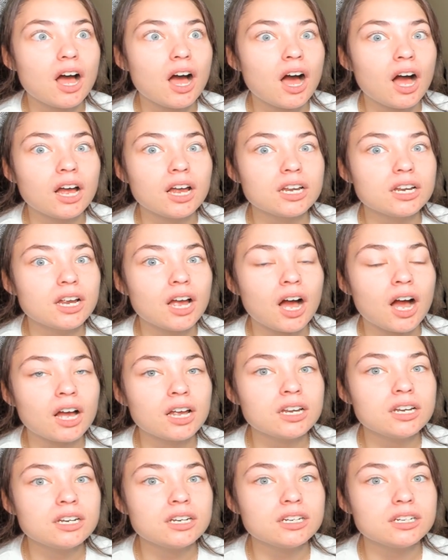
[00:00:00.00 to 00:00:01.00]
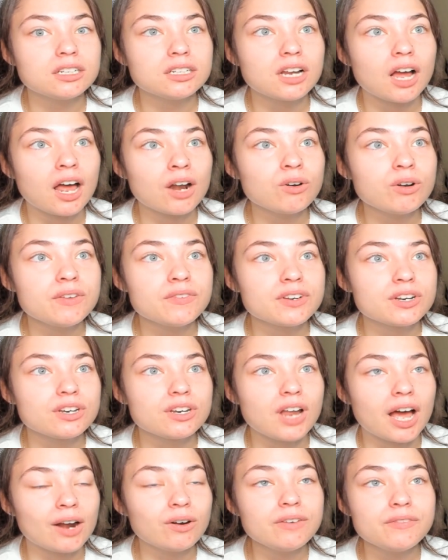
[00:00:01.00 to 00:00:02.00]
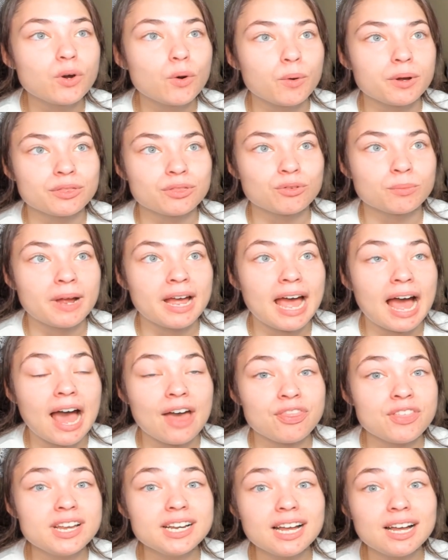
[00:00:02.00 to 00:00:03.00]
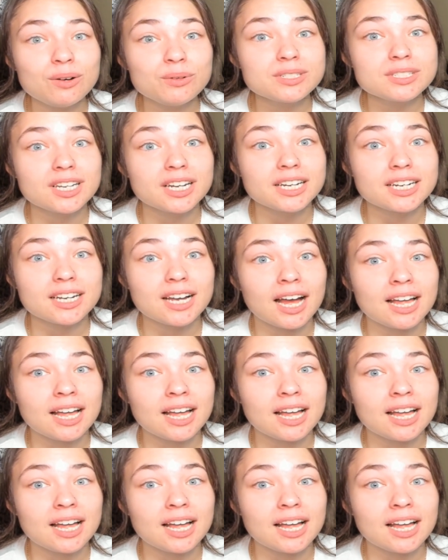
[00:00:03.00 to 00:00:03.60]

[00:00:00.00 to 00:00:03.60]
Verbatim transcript: I I I don't even I don't even know what through my I think I was like